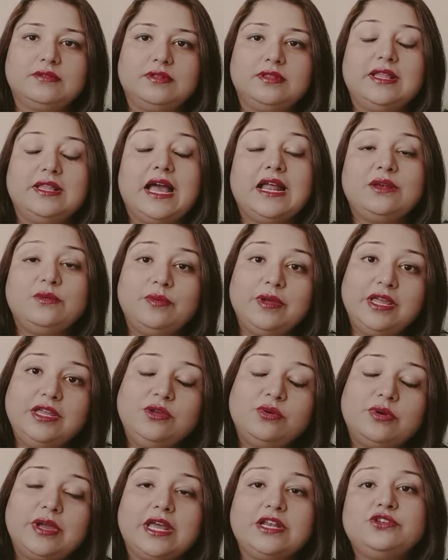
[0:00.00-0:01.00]
That way you
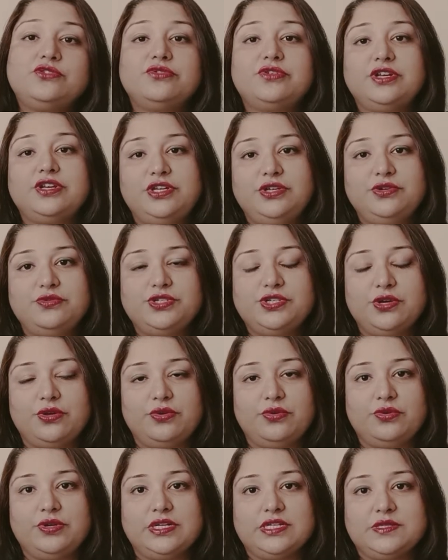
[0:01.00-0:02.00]
get to reduce your notice